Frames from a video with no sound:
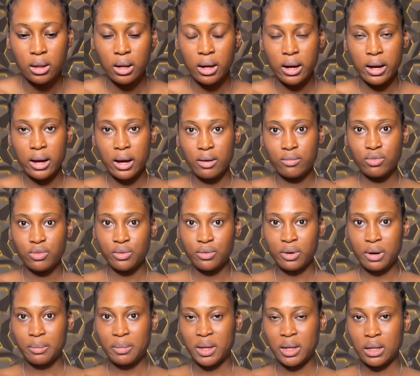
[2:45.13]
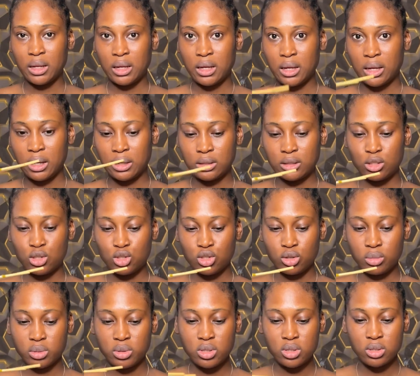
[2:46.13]
I have the ramen here and the
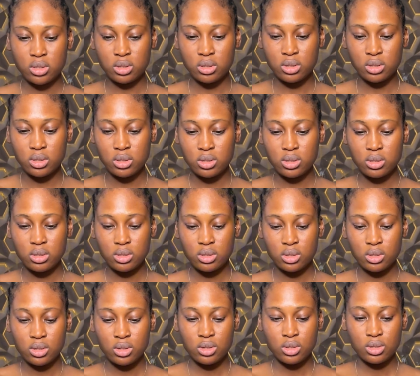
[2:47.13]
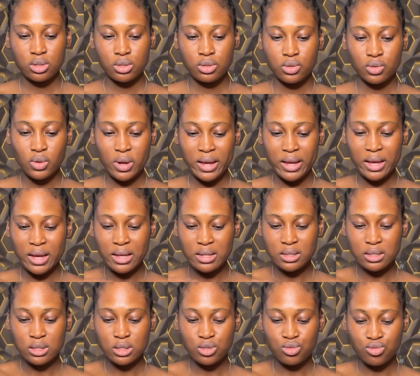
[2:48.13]
chopsticks, so I guess
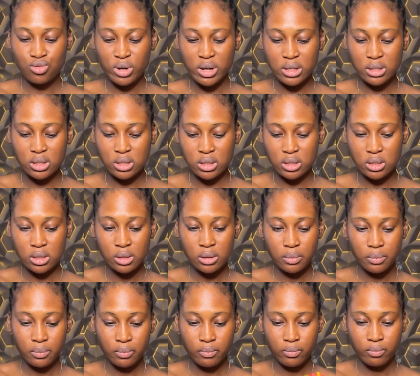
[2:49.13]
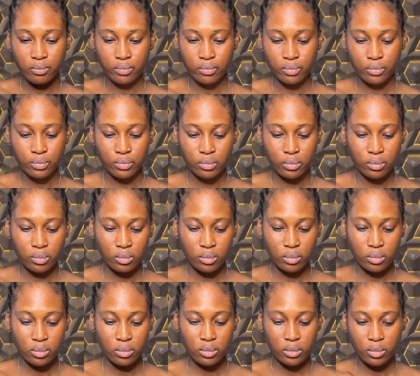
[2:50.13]
it's ready.
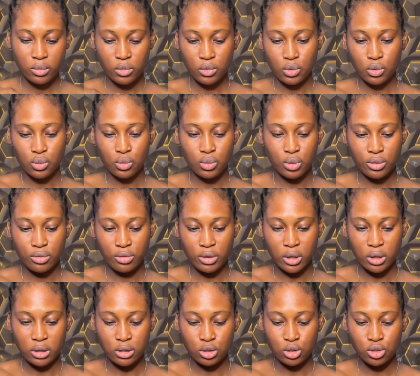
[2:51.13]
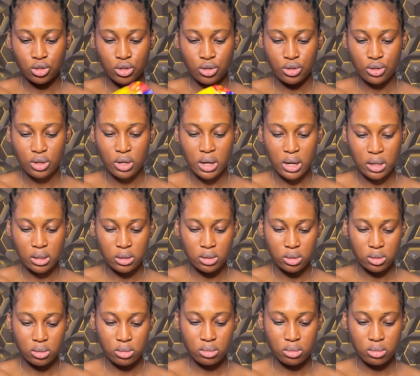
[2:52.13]
I don't know if I can show you guys.